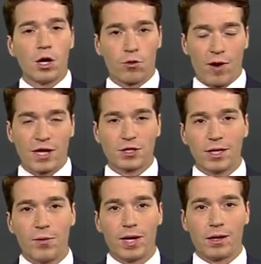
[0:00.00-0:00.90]

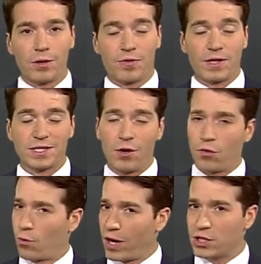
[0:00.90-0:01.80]
Gradually we clear things out.
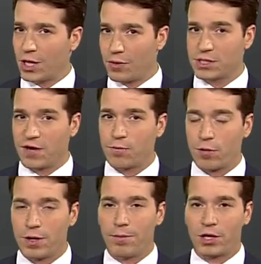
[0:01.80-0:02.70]
The rain showers have
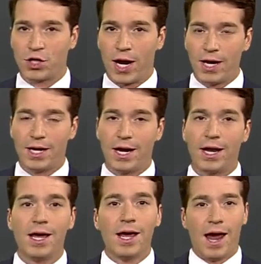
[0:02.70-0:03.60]
pretty much ended